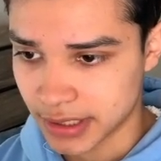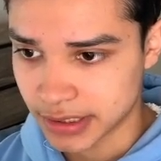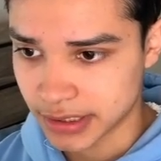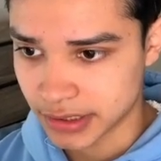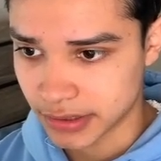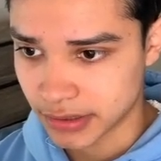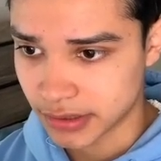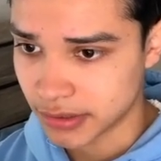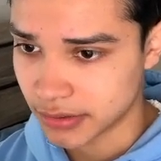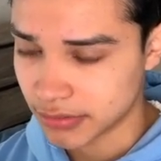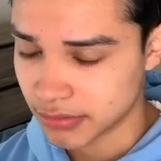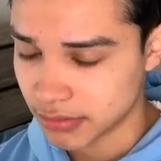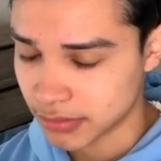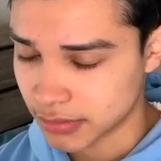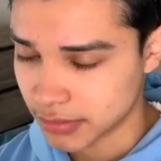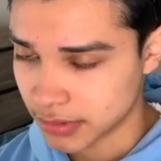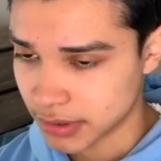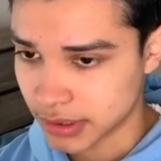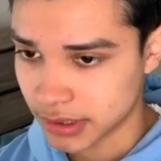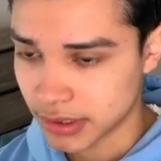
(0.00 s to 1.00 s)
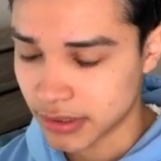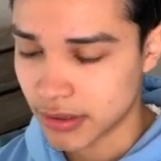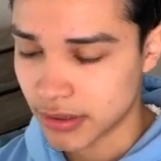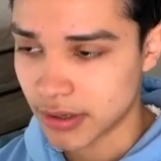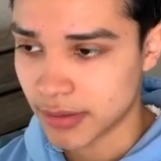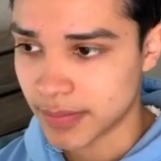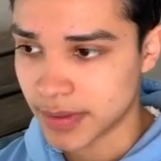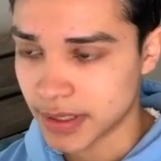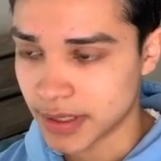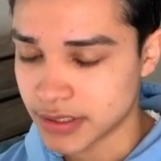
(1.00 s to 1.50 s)
as the car
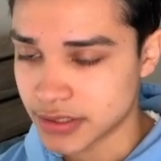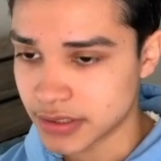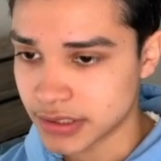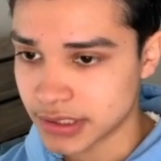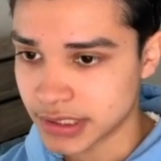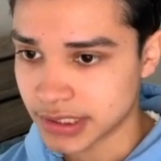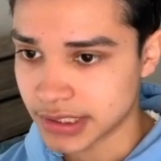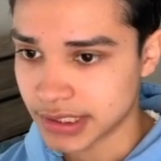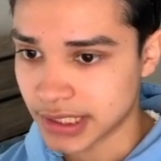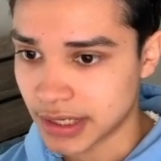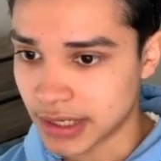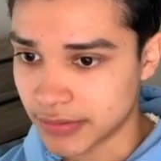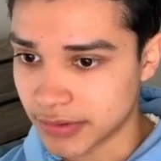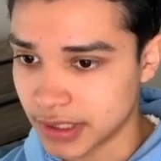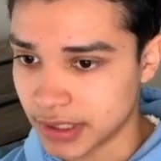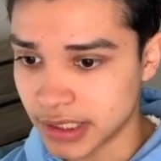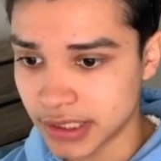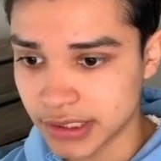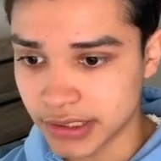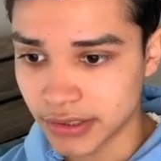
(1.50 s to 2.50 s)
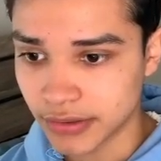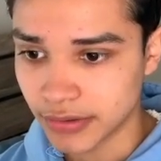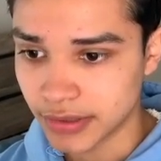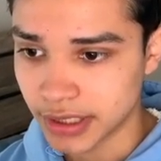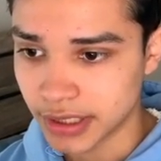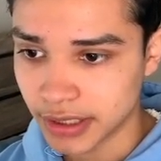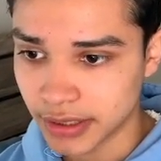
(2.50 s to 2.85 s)
picture, since that one is loading